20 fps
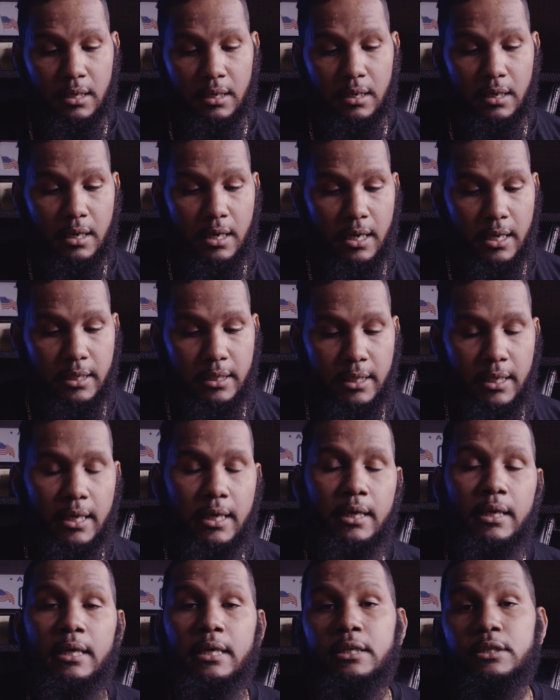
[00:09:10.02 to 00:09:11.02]
All right,
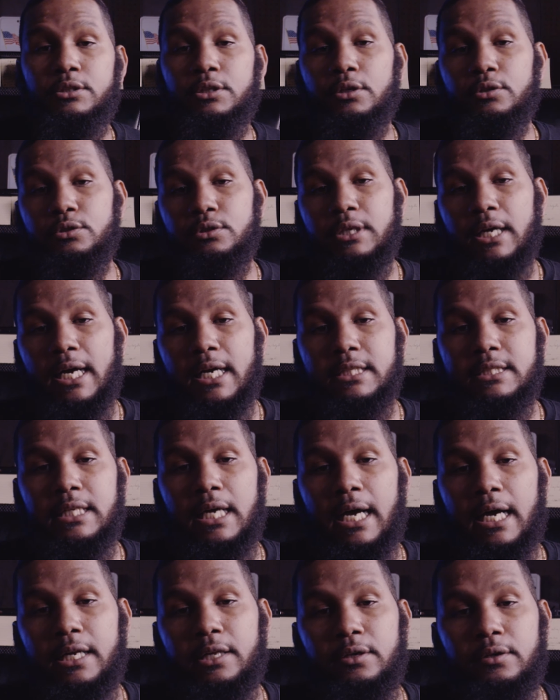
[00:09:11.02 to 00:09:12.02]
yeah. Showed you guys the
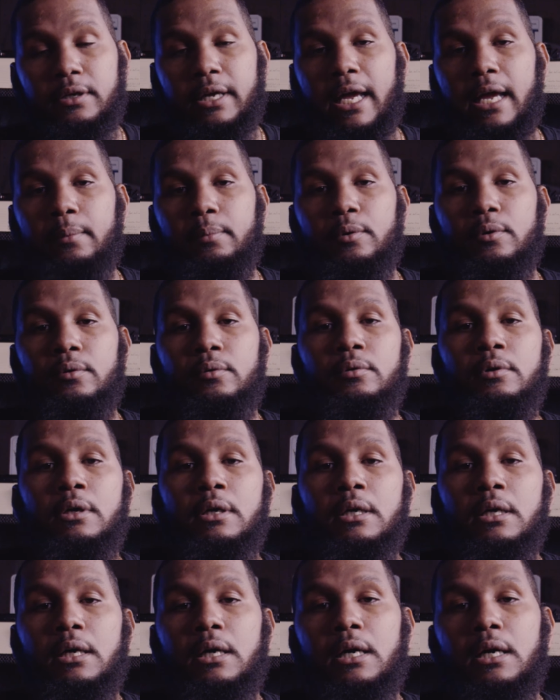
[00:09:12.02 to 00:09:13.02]
audio cable.
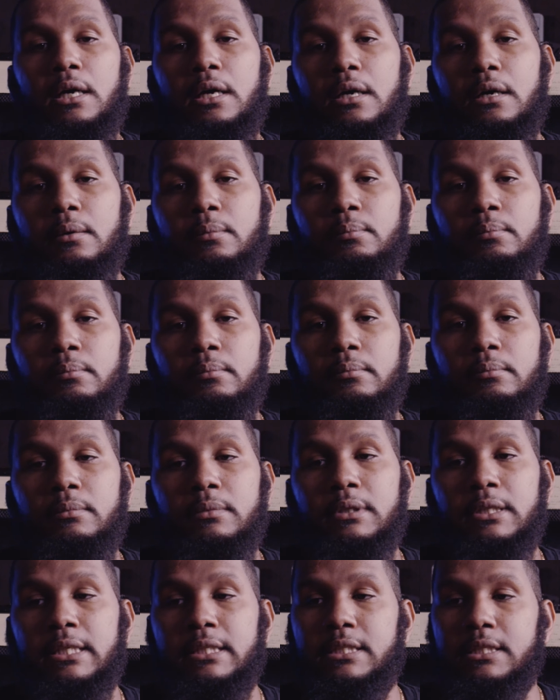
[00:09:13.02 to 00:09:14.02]

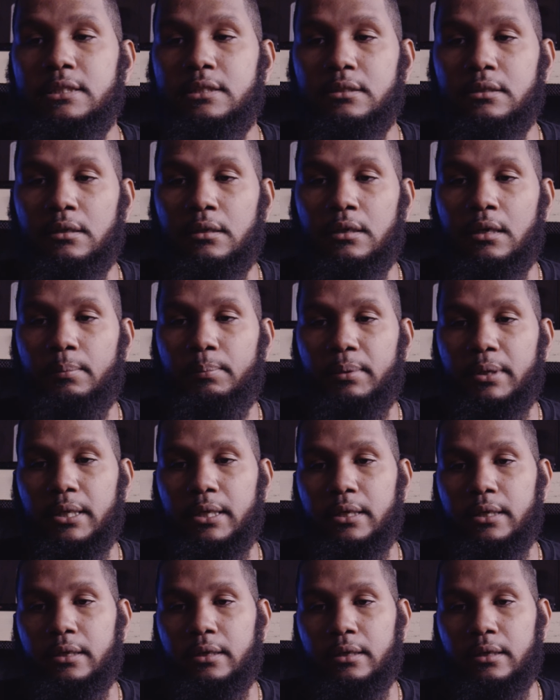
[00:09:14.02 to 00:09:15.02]
This is gonna
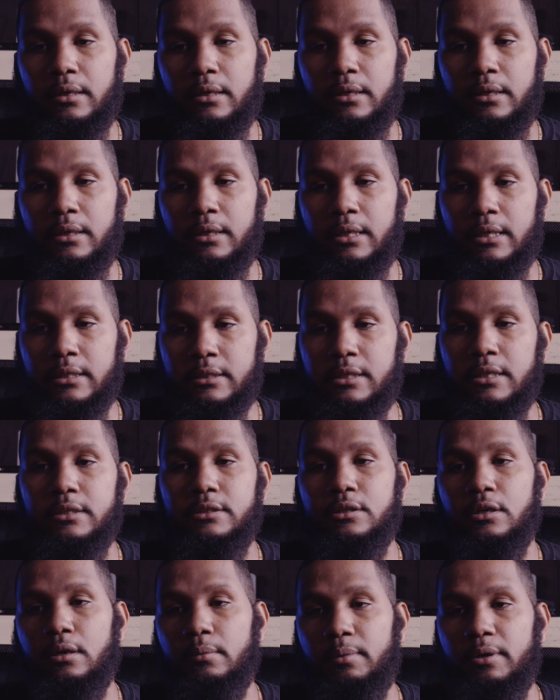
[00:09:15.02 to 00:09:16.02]
be.
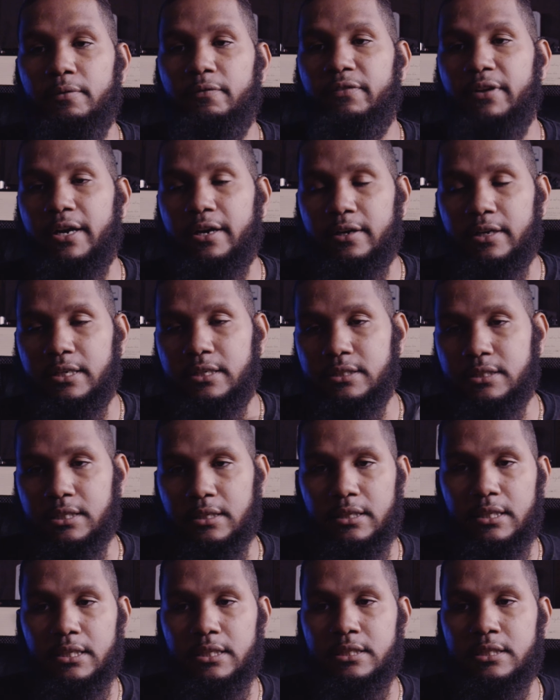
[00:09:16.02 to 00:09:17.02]
There's gonna be variants
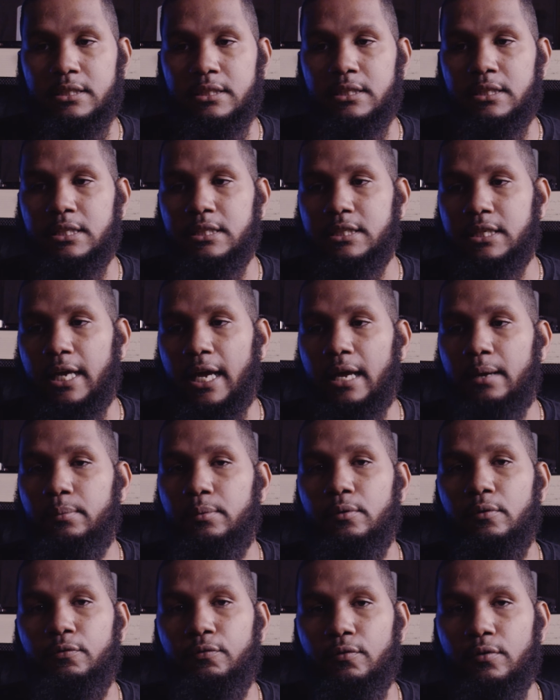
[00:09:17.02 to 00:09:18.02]
of this
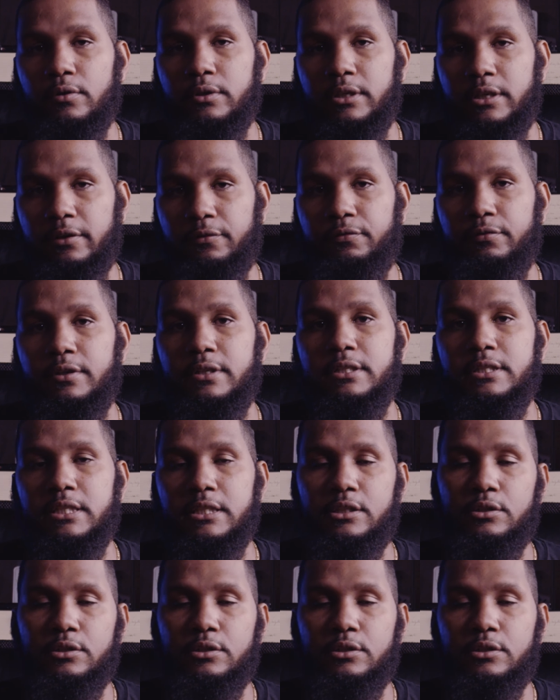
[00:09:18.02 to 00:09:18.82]
cable for different